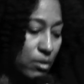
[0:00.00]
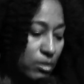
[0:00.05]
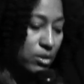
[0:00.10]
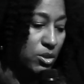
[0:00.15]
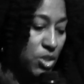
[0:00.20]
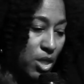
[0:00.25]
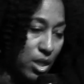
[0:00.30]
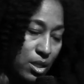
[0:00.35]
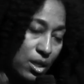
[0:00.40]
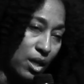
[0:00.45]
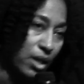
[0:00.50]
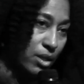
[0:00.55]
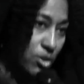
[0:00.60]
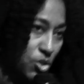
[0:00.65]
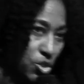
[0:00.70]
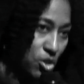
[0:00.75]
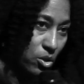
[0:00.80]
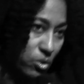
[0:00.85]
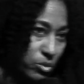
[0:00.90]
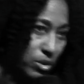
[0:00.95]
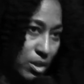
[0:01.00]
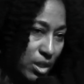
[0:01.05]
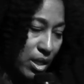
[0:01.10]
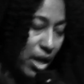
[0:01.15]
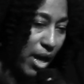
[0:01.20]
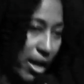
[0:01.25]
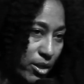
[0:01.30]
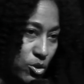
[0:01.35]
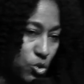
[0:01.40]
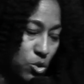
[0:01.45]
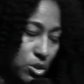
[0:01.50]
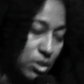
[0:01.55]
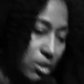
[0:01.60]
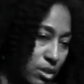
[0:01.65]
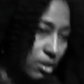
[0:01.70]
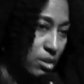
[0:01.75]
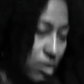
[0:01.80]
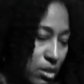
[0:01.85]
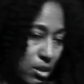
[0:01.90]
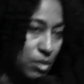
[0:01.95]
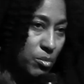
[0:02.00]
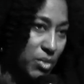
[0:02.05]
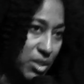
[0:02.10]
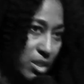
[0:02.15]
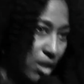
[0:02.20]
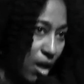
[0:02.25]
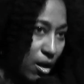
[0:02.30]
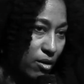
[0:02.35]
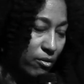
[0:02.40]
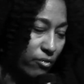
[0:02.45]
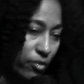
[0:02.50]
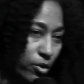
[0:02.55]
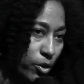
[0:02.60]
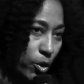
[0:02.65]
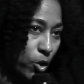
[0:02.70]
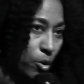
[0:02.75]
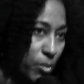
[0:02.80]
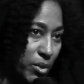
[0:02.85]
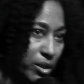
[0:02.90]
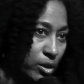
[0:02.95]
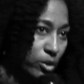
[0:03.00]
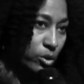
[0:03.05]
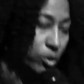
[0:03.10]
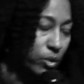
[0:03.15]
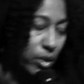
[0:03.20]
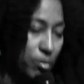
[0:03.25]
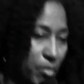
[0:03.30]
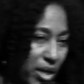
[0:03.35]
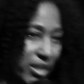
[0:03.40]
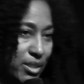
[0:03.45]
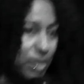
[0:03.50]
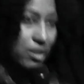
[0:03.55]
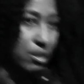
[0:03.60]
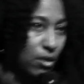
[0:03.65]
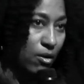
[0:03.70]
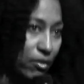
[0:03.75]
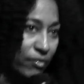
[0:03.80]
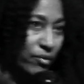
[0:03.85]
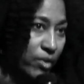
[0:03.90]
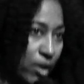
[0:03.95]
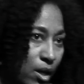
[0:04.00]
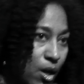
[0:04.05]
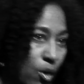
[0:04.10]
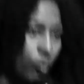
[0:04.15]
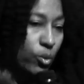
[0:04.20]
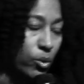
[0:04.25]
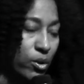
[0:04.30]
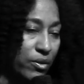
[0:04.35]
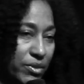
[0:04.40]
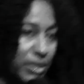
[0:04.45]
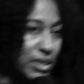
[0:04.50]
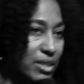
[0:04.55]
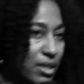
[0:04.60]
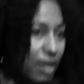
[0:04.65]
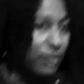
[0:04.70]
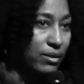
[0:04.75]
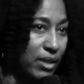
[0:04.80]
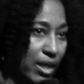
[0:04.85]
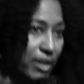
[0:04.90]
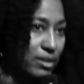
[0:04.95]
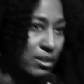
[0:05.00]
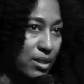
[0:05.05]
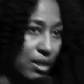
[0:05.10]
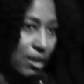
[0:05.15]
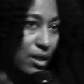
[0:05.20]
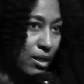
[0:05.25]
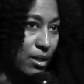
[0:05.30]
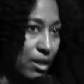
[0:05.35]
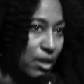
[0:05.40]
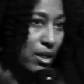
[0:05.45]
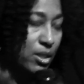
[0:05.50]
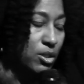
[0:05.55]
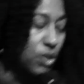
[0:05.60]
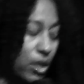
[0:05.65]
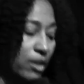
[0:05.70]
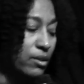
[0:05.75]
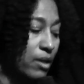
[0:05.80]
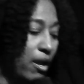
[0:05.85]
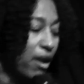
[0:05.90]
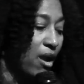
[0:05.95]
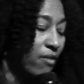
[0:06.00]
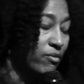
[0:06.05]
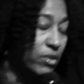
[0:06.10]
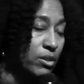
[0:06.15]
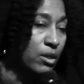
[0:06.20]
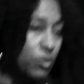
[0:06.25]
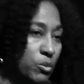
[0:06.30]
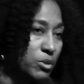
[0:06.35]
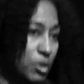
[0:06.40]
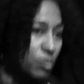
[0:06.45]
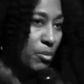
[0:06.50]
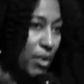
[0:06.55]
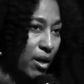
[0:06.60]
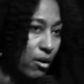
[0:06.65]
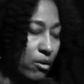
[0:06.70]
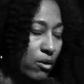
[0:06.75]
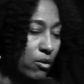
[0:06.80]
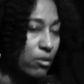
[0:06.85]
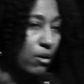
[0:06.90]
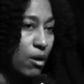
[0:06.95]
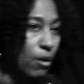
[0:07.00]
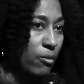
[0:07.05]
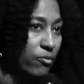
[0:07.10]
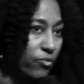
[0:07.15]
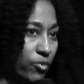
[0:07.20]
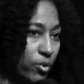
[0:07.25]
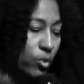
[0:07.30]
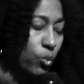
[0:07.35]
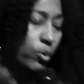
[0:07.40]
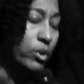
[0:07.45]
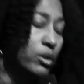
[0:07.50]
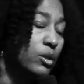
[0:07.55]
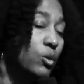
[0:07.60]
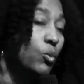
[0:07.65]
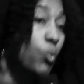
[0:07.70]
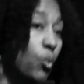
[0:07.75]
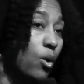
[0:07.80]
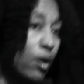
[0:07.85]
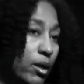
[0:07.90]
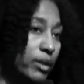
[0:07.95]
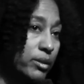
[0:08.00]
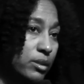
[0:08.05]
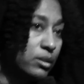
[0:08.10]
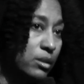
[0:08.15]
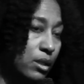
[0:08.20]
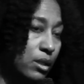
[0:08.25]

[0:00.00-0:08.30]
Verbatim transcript: Jake Ann Jones, the actress, the cinematographer, Herman Liu, and myself were on the set that day. And everything was about her comfort. What do you want?